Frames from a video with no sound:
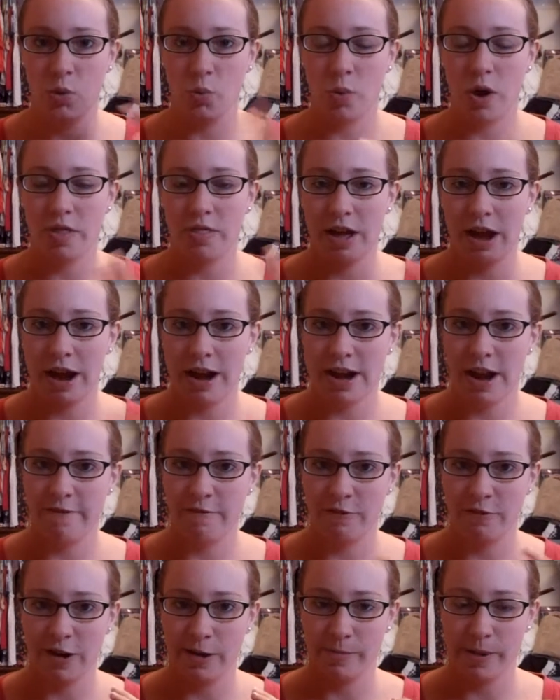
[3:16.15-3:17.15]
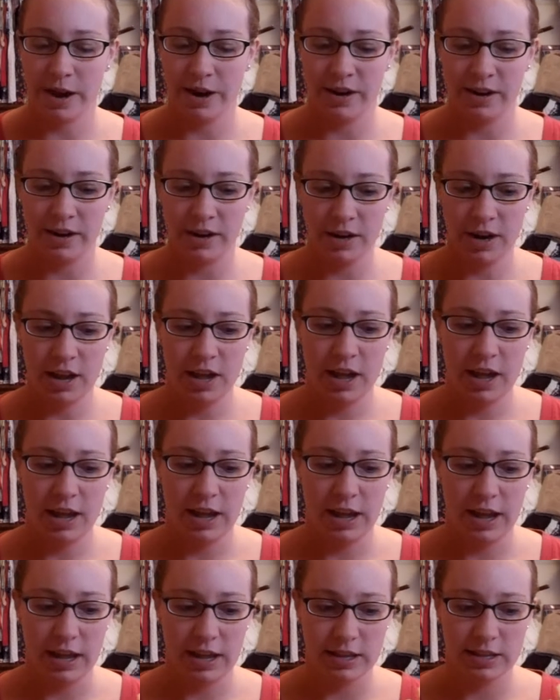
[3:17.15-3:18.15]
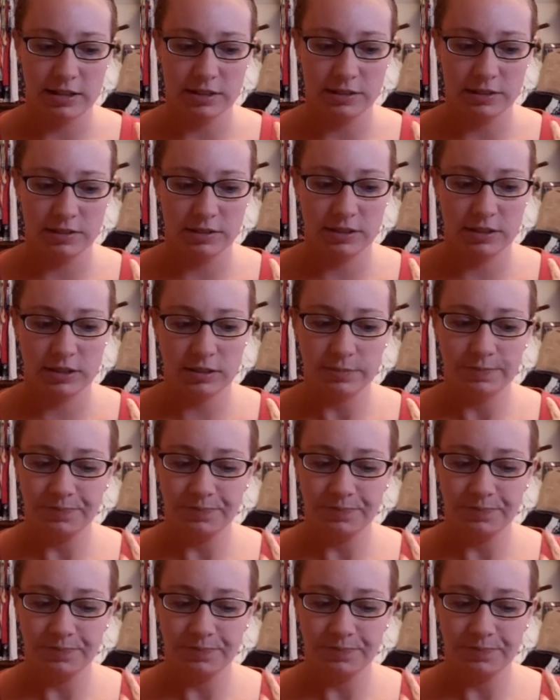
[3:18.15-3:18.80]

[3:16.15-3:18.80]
one that I had never read by her, and